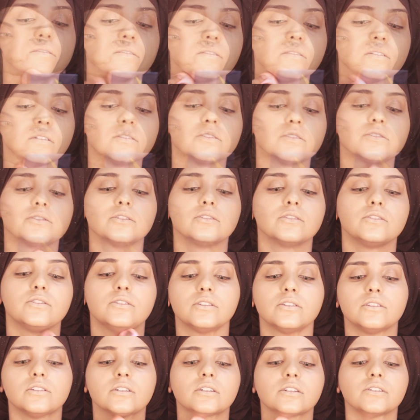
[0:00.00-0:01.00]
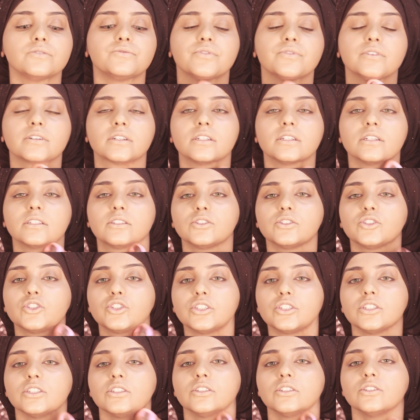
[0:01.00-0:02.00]
Also, do not forget
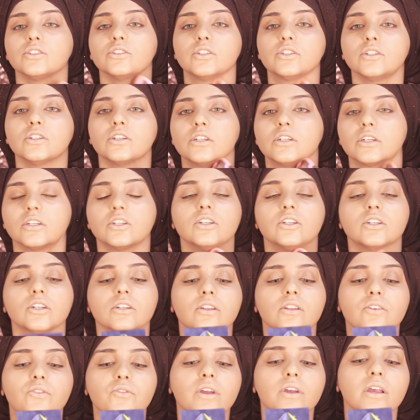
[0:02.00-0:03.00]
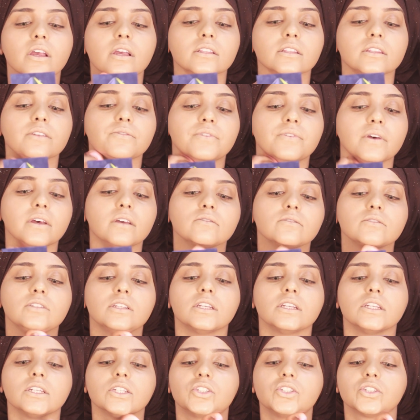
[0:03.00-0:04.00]
to drag the
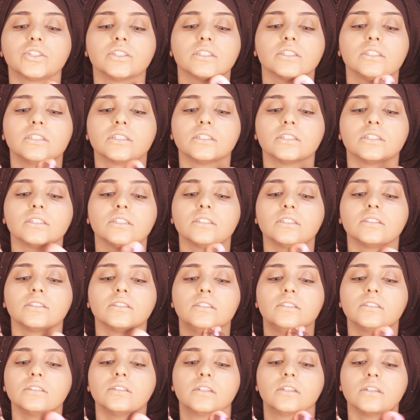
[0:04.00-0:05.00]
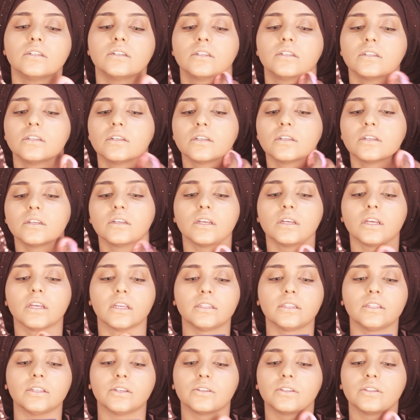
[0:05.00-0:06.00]
foundation
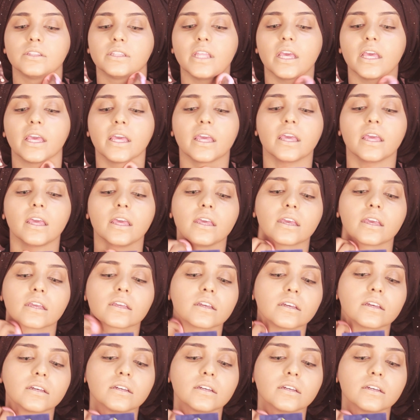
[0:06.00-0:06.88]
in your neck.